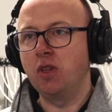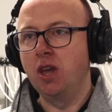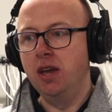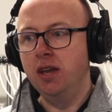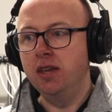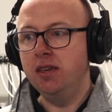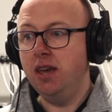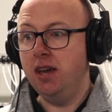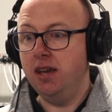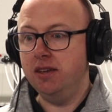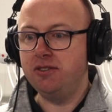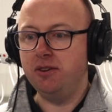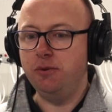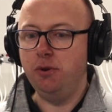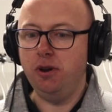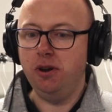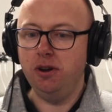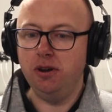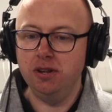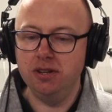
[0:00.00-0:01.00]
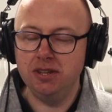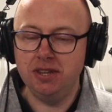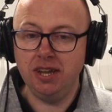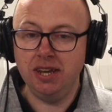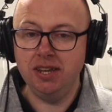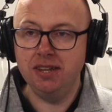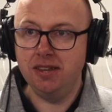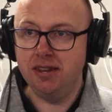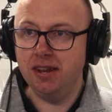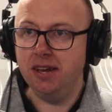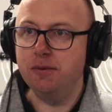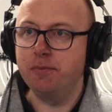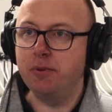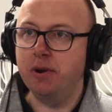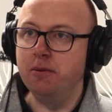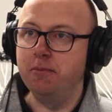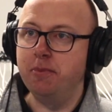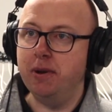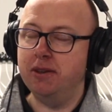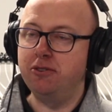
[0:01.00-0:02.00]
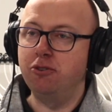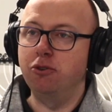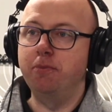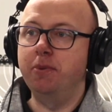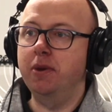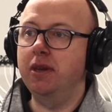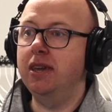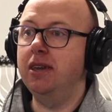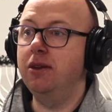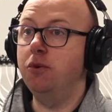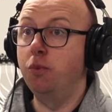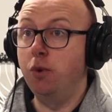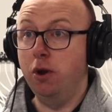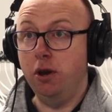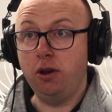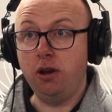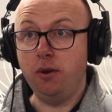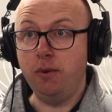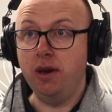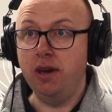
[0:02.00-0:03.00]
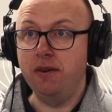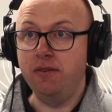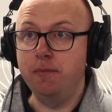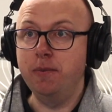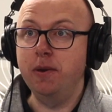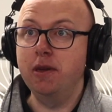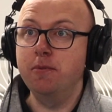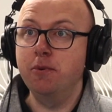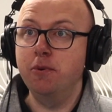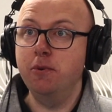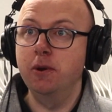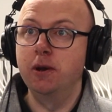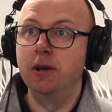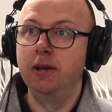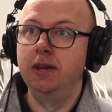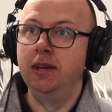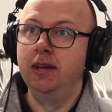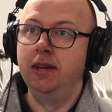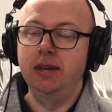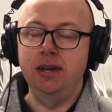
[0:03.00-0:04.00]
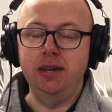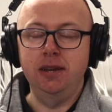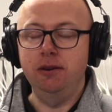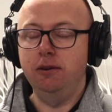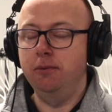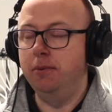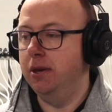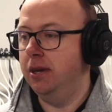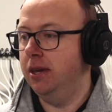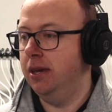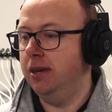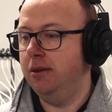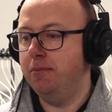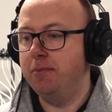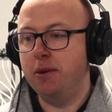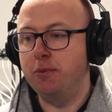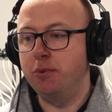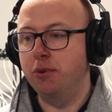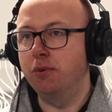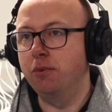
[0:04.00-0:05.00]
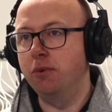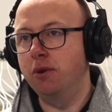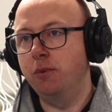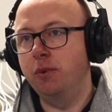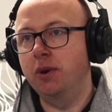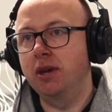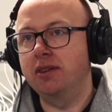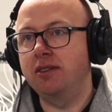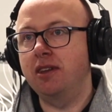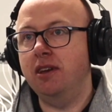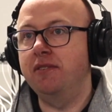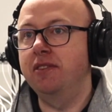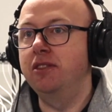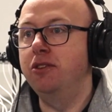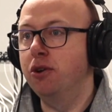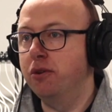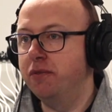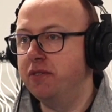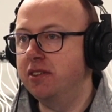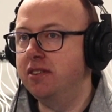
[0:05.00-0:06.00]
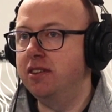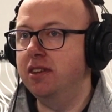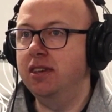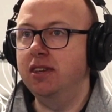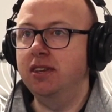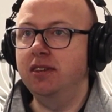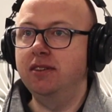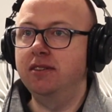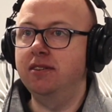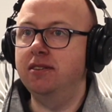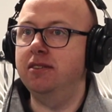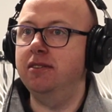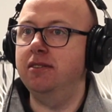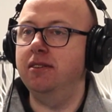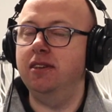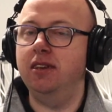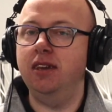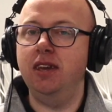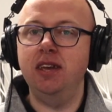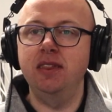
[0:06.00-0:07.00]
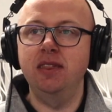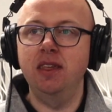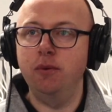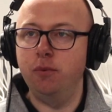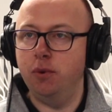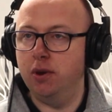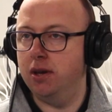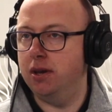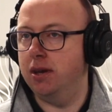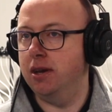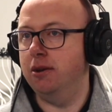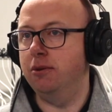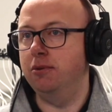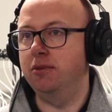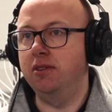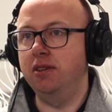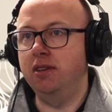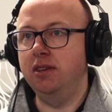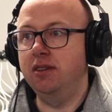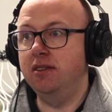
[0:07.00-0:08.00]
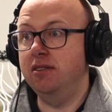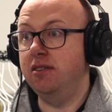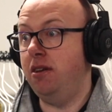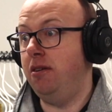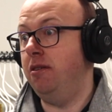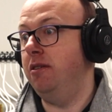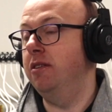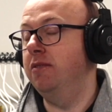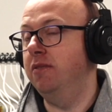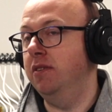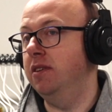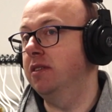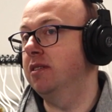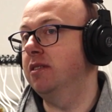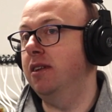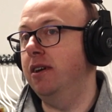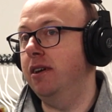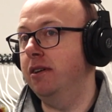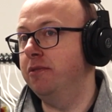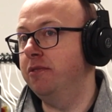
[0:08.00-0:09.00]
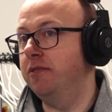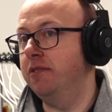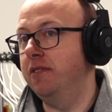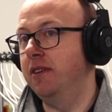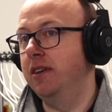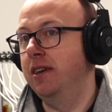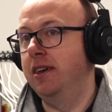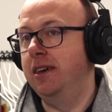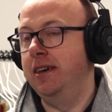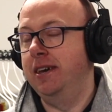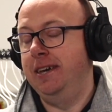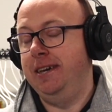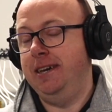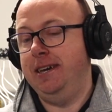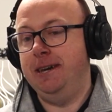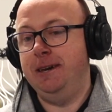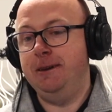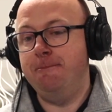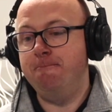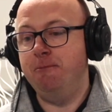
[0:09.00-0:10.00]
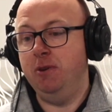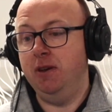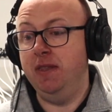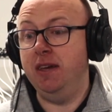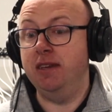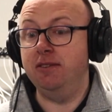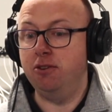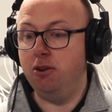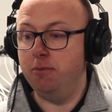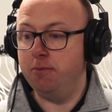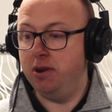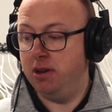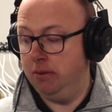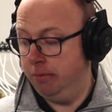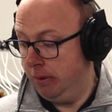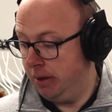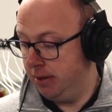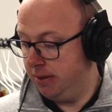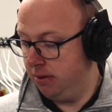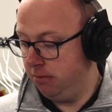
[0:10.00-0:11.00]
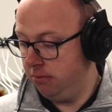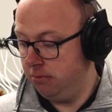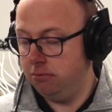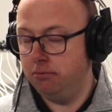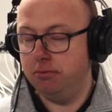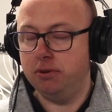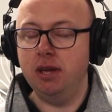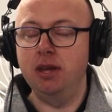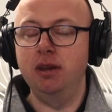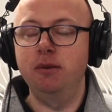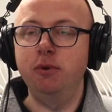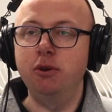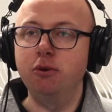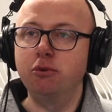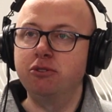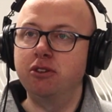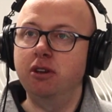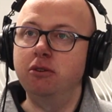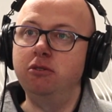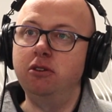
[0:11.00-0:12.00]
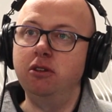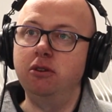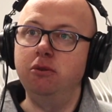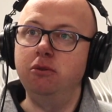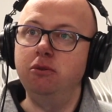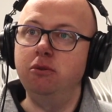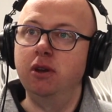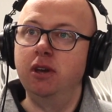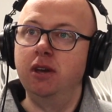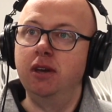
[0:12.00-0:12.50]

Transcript: Yeah, so our day-to-day bread and butter will be workwear for people, and it'll be people that want to wear stuff in the offices, in their warehouses, high-vis stuff, and that's our bread and butter. And then we also do